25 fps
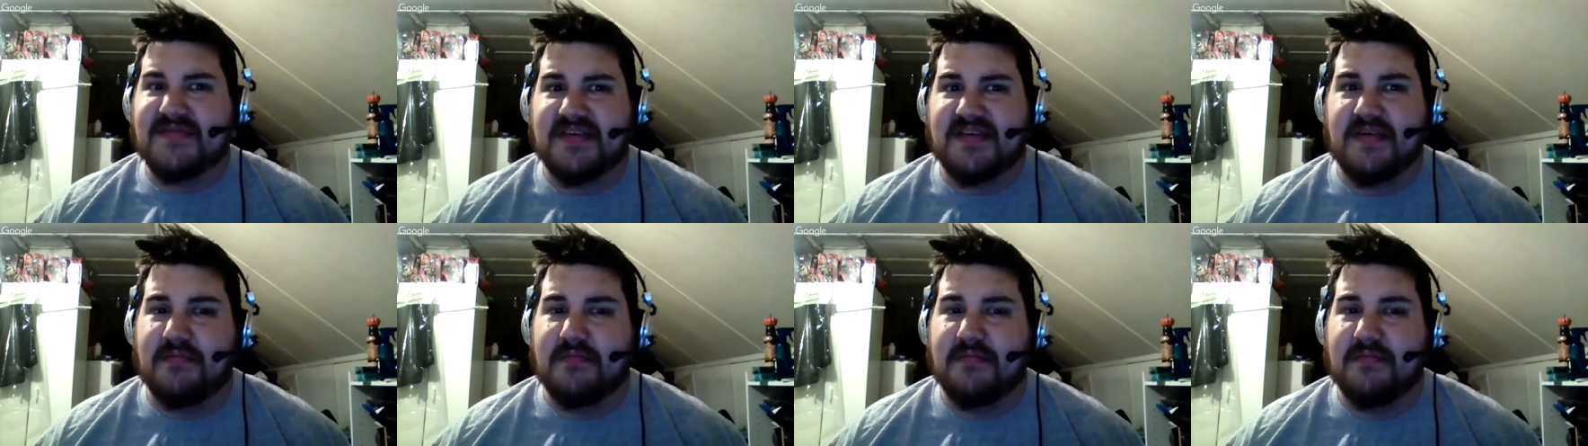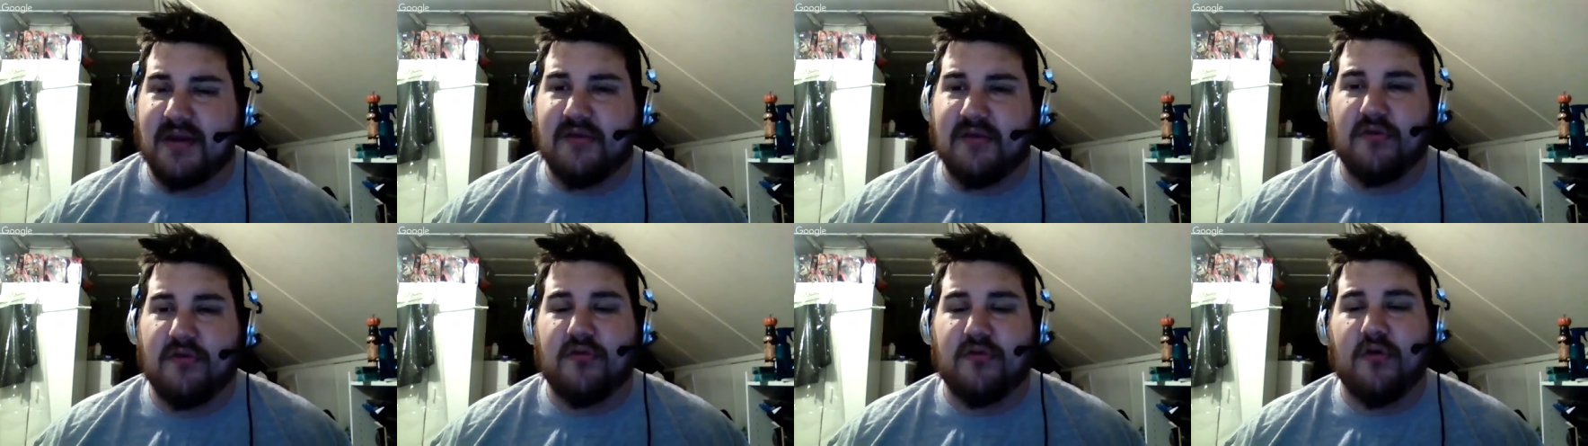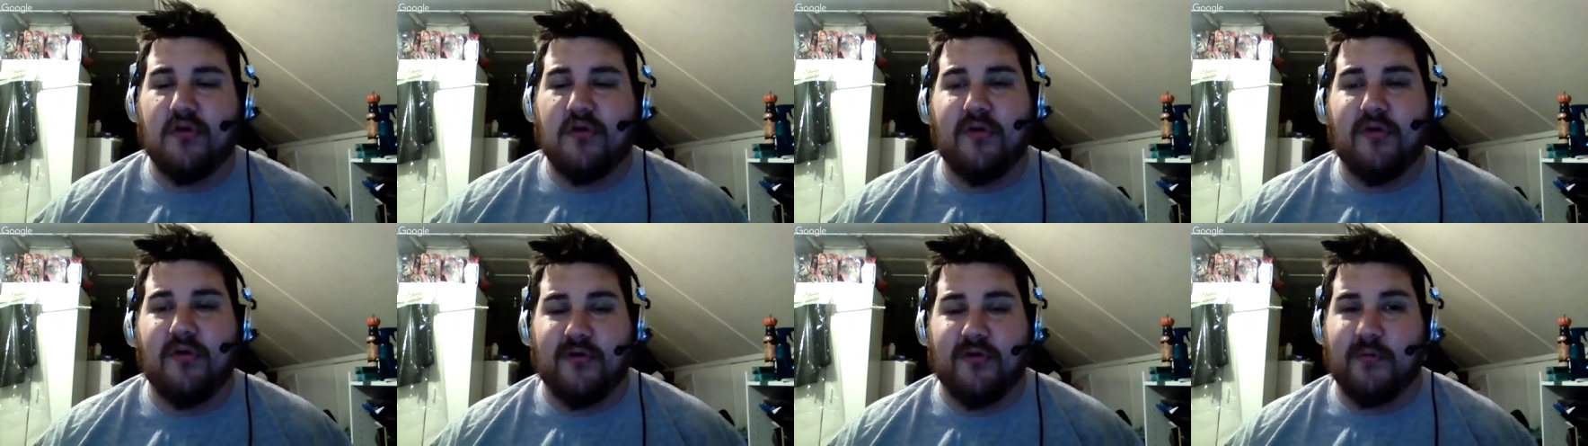to Michael
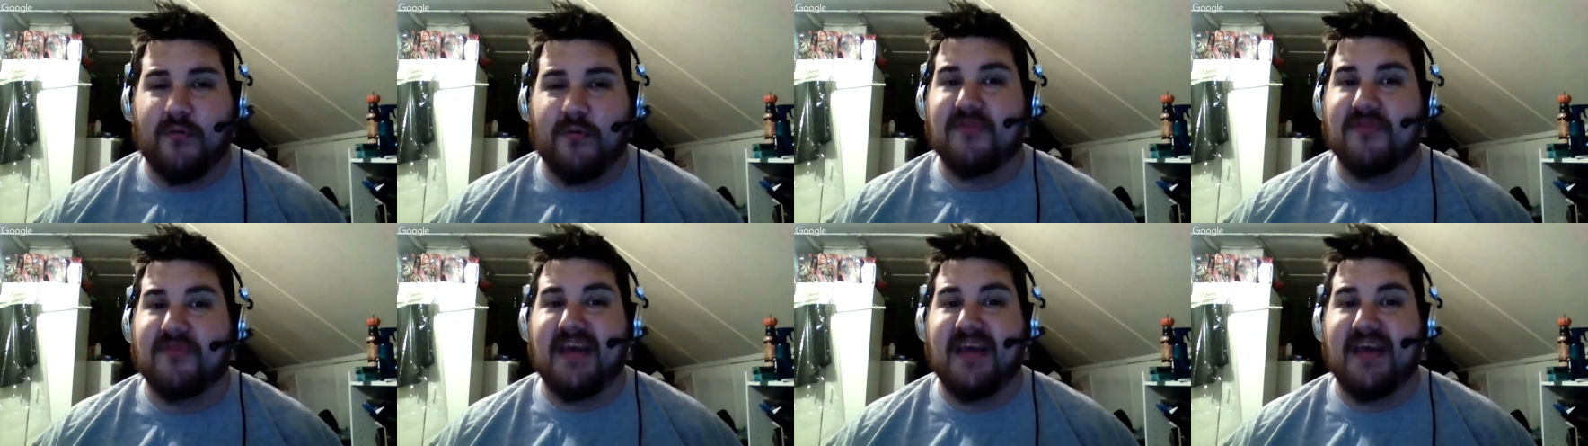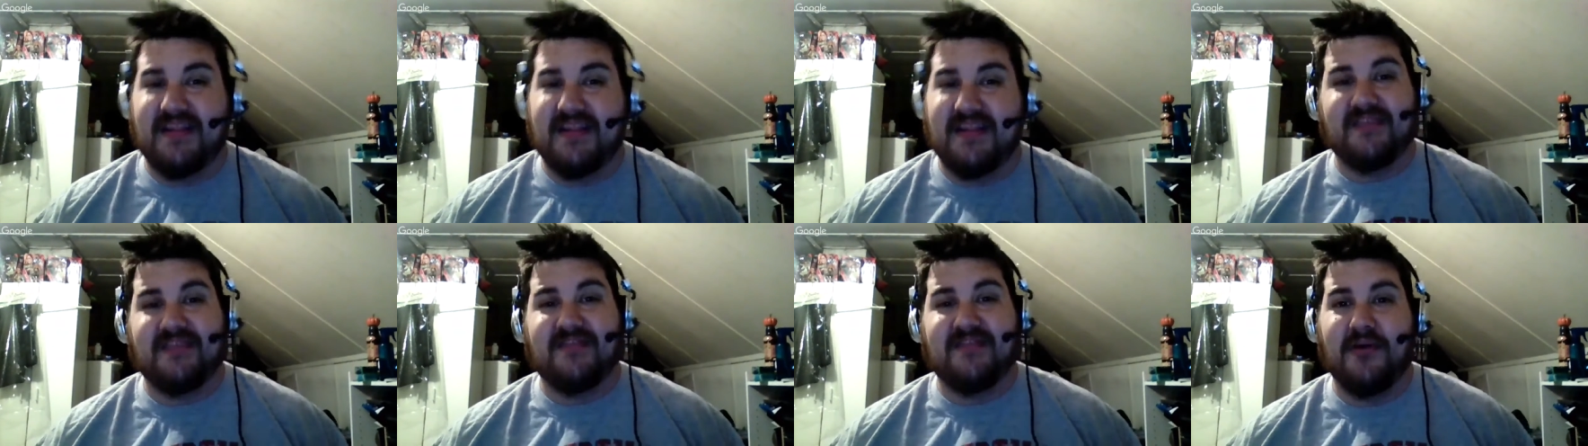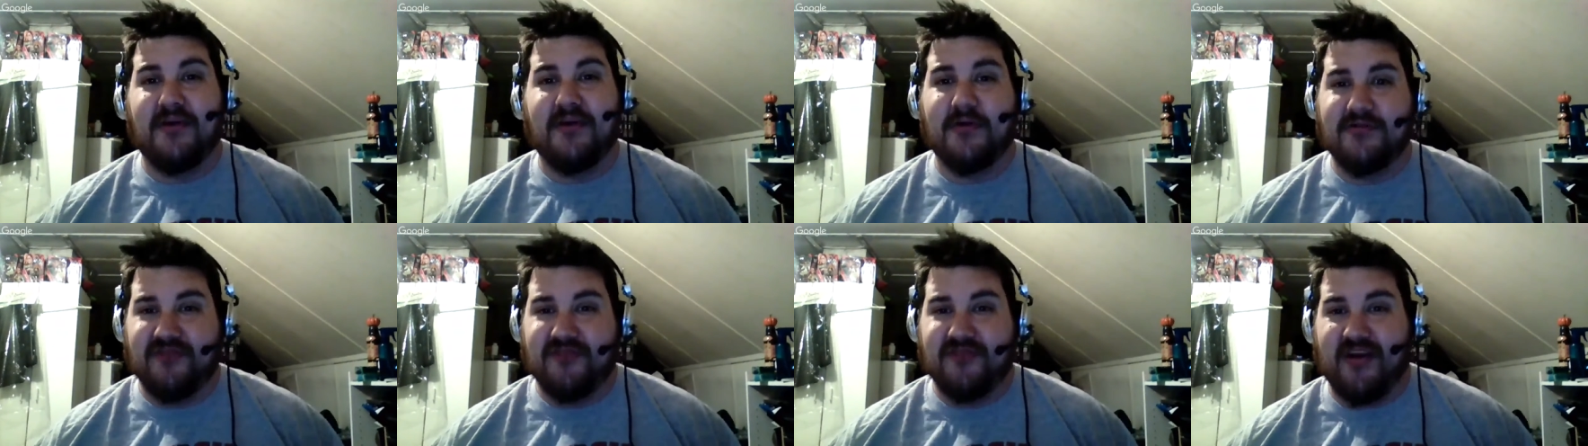Cole for pretending to
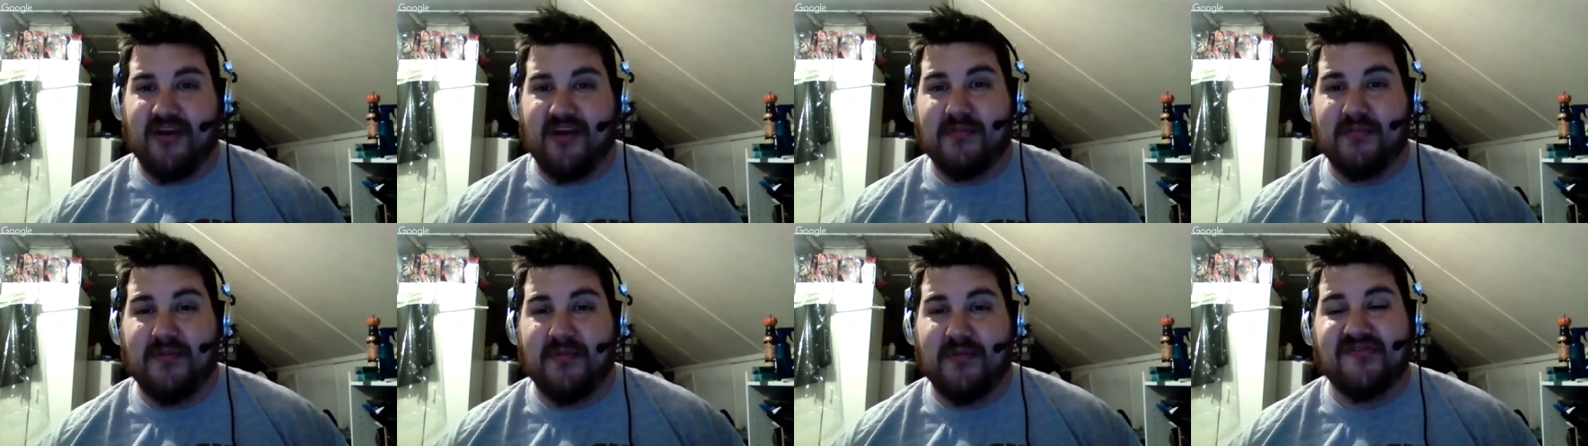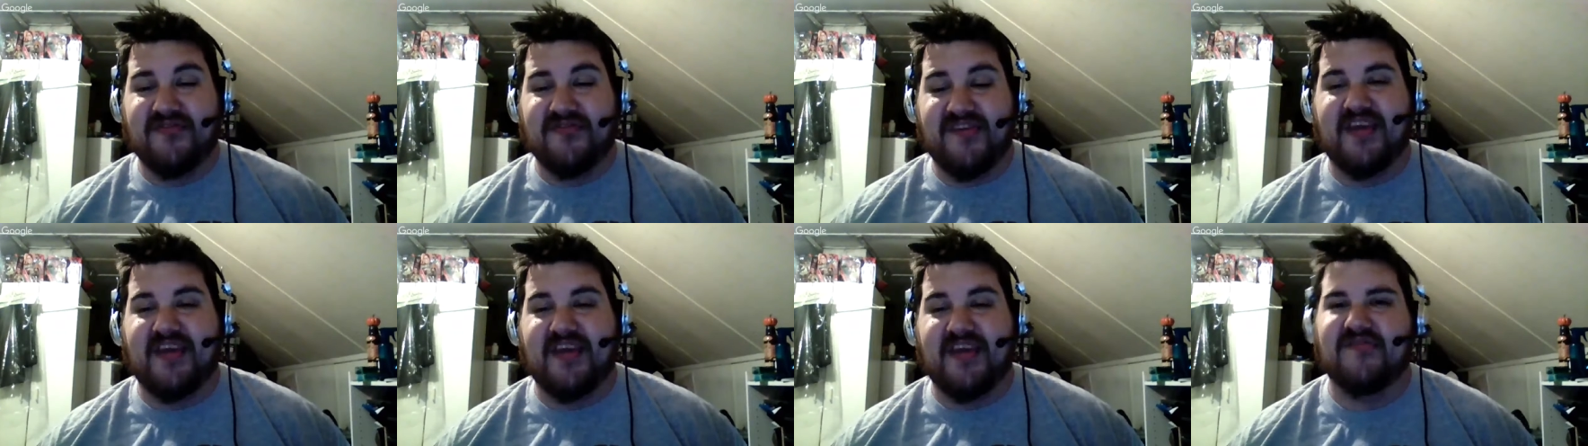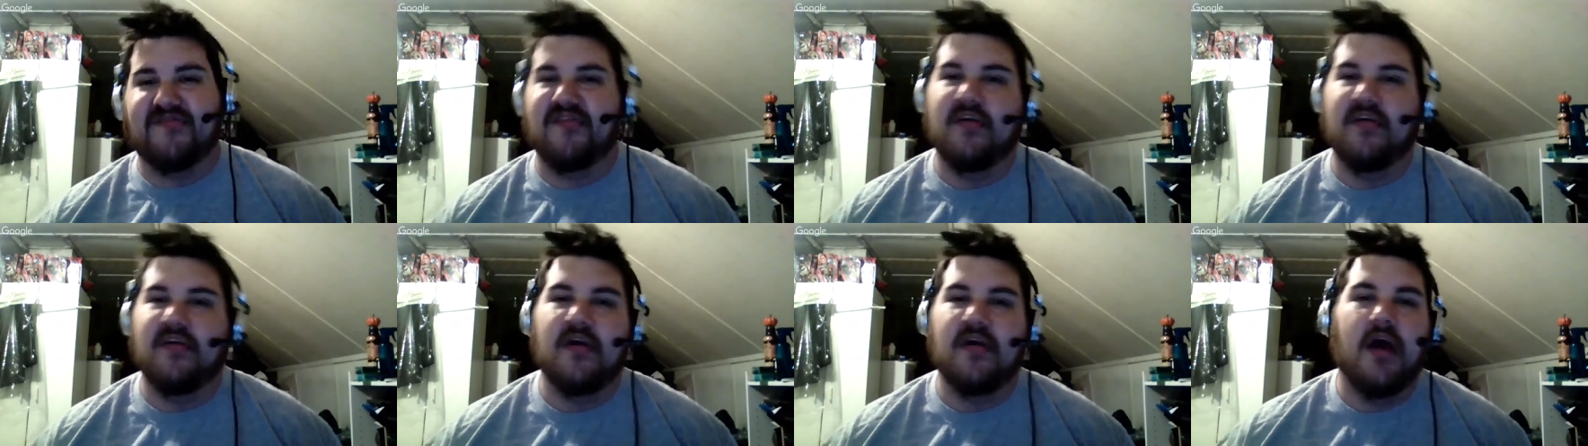know what Dragon Ball Z is.